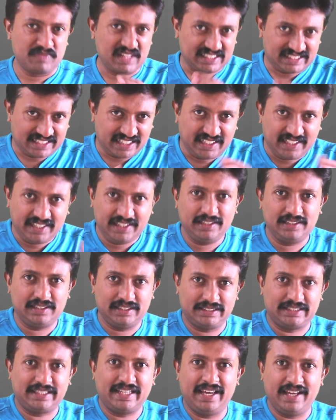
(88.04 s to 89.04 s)
studying
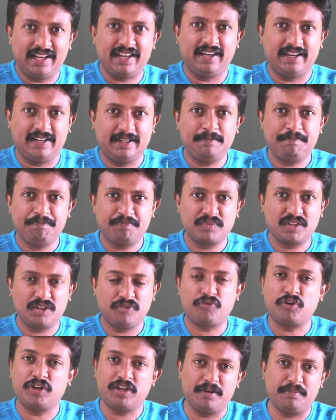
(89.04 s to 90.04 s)
this area
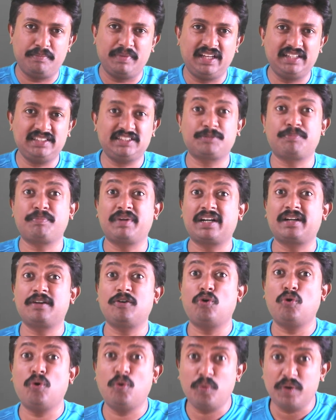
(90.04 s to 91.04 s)
for your mains. But
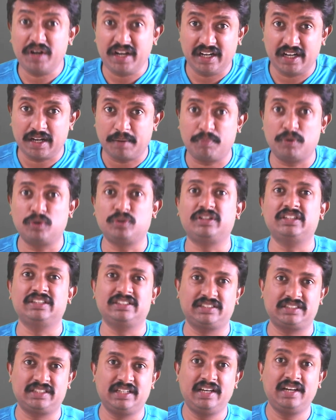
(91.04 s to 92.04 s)
over and above
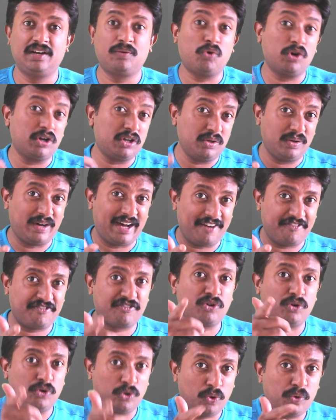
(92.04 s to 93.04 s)
this, what you have
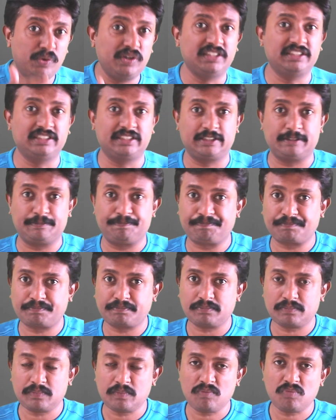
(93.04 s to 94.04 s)
to know is
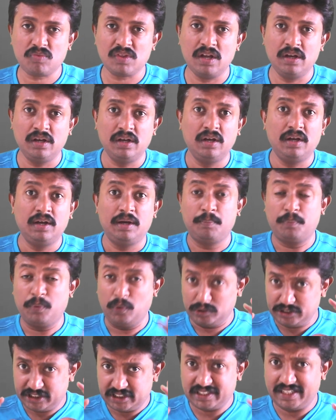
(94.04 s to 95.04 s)

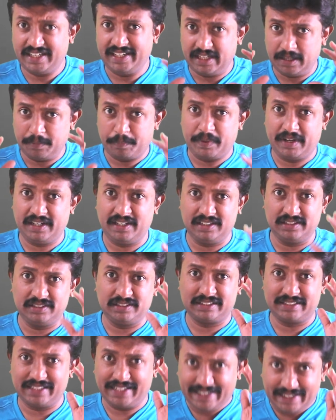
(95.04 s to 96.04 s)

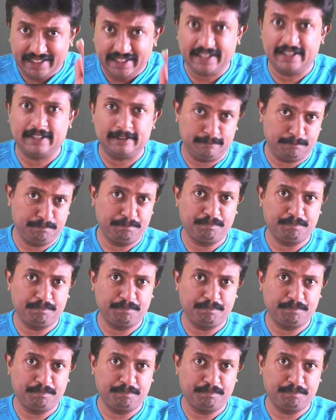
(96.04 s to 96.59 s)
post-independence India,